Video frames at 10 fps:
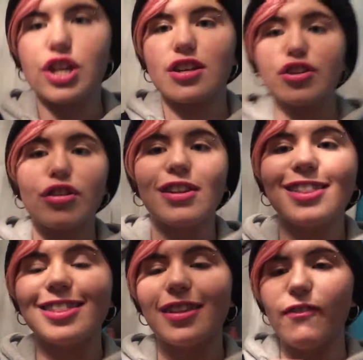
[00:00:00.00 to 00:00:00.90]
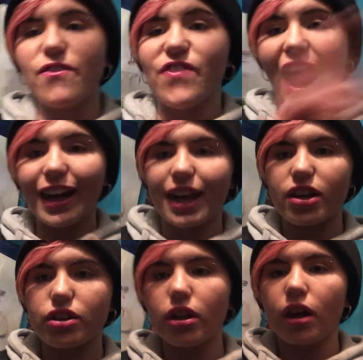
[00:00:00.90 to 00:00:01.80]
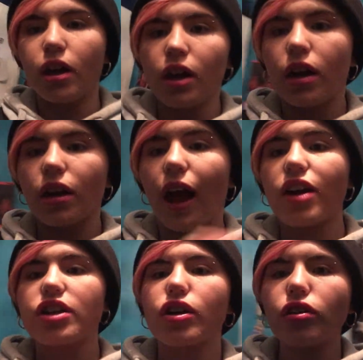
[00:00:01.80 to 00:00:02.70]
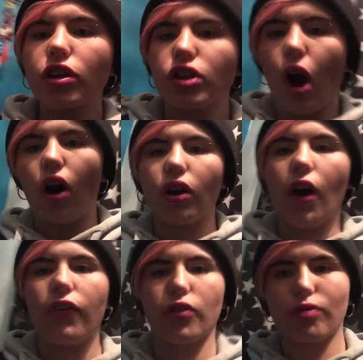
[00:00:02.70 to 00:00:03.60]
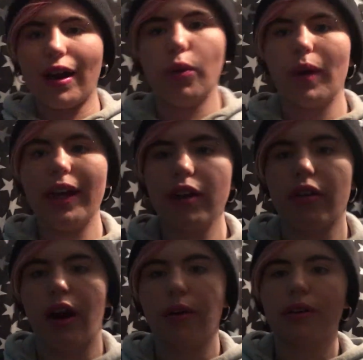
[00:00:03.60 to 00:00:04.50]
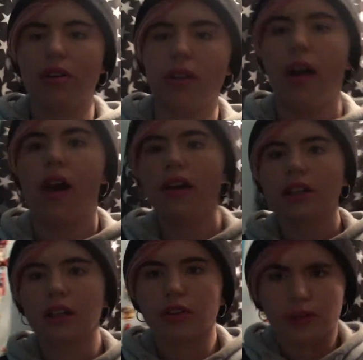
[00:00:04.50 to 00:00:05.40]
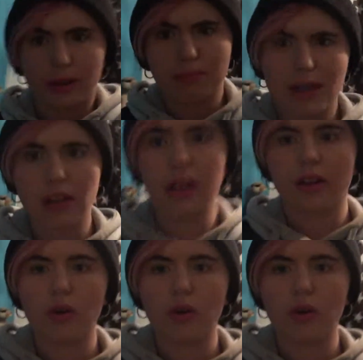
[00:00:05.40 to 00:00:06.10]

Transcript: She's just vanished. Like she couldn't have gotten off or ran away or out, because like the middle of the